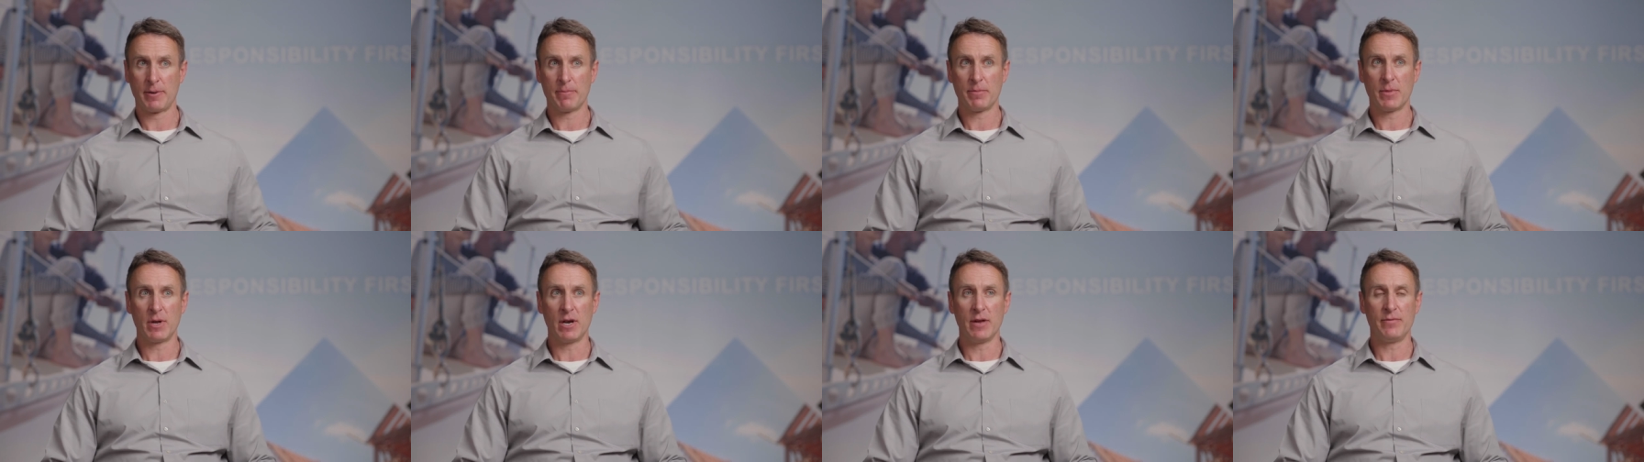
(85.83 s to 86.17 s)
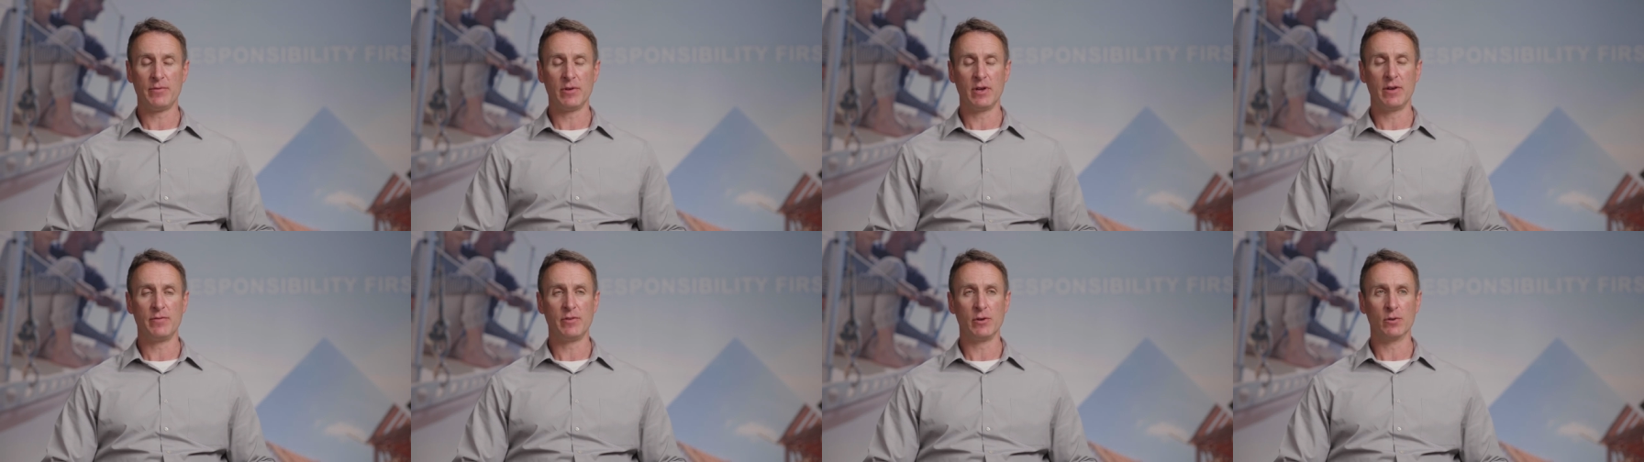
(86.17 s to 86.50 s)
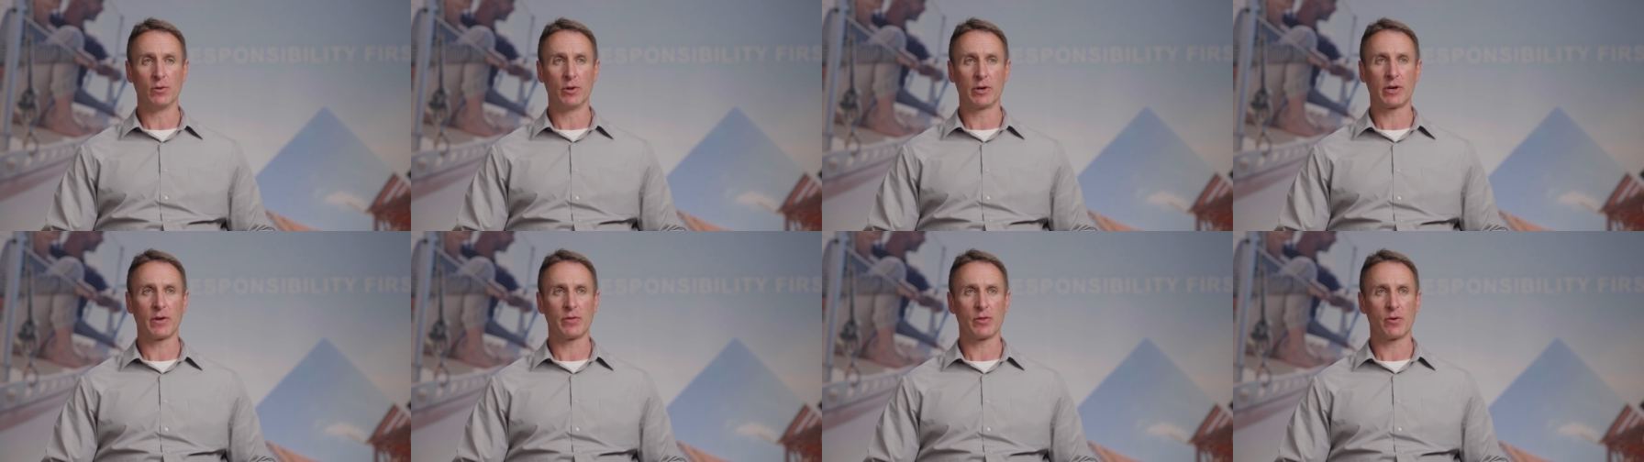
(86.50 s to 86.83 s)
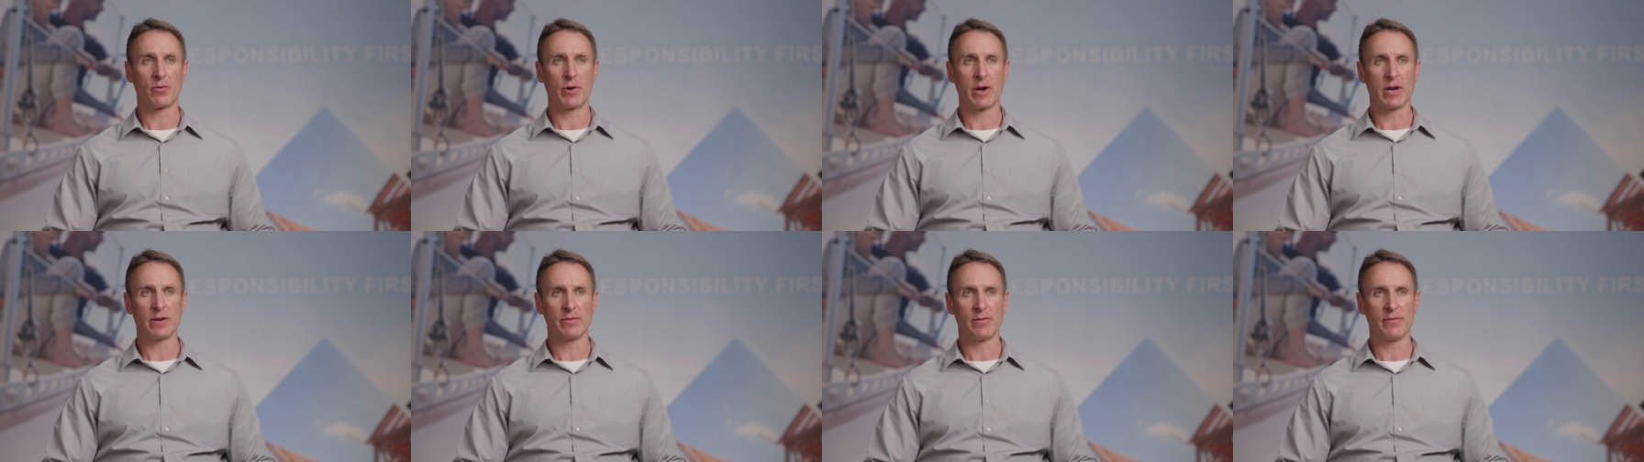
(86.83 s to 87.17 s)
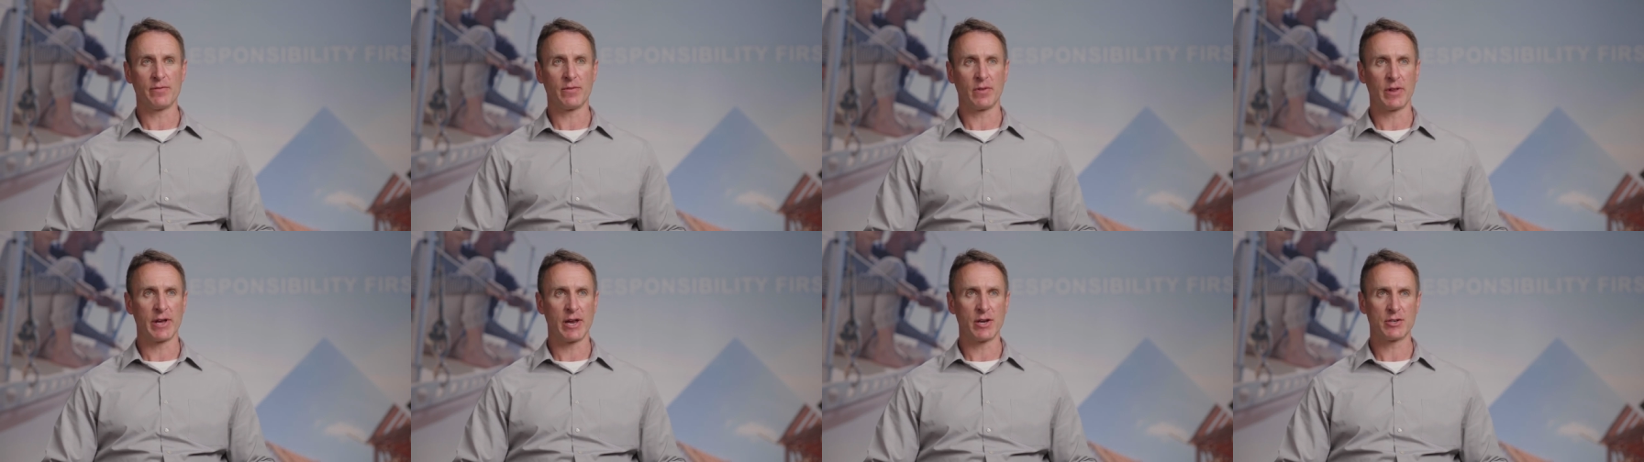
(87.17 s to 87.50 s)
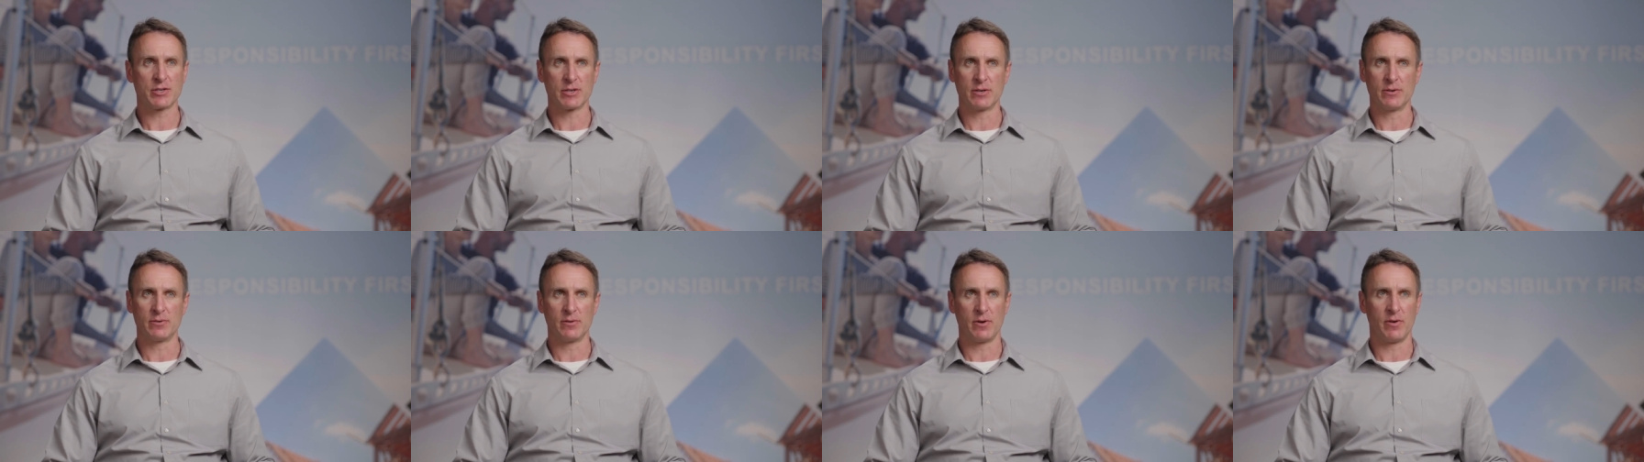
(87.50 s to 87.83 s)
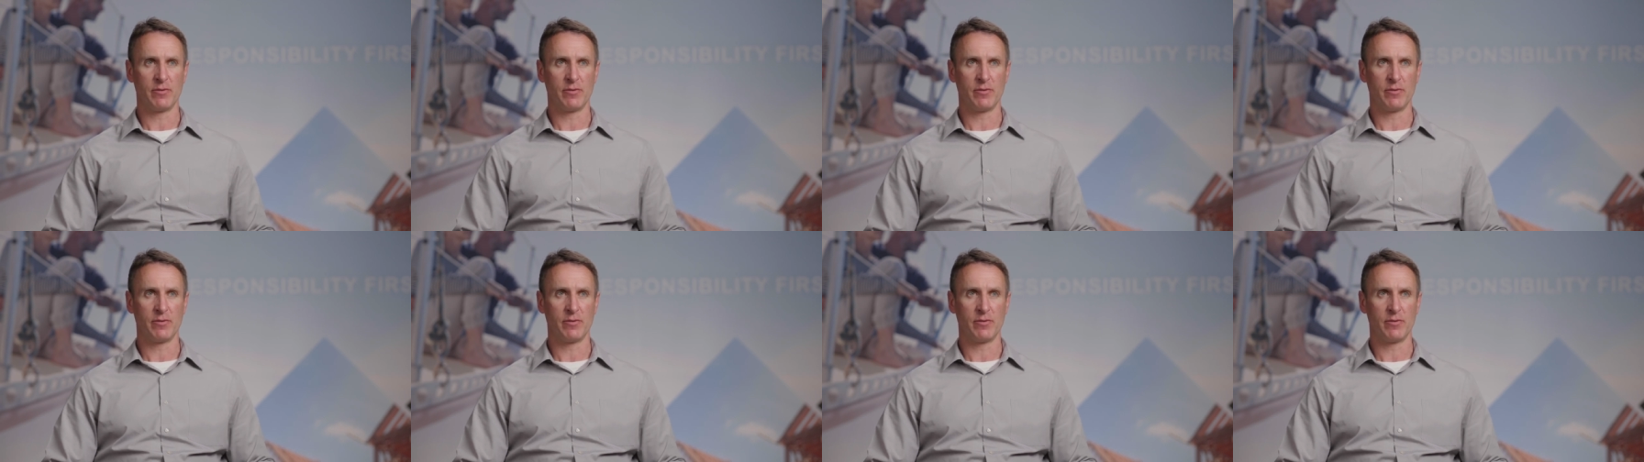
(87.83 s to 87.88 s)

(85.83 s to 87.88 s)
And if, if you look at the rate of inflation